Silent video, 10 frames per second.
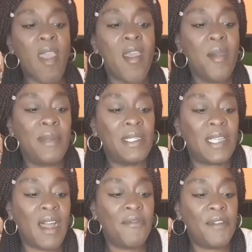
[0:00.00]
him and
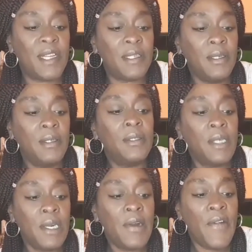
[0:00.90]
Daphne,
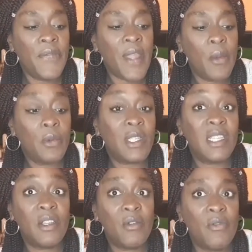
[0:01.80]
they will
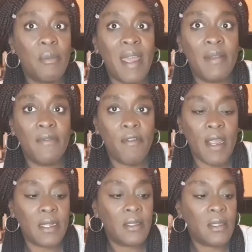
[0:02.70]
still remain
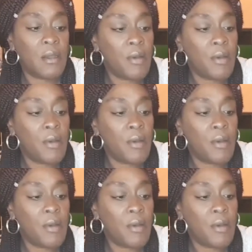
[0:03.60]
friends.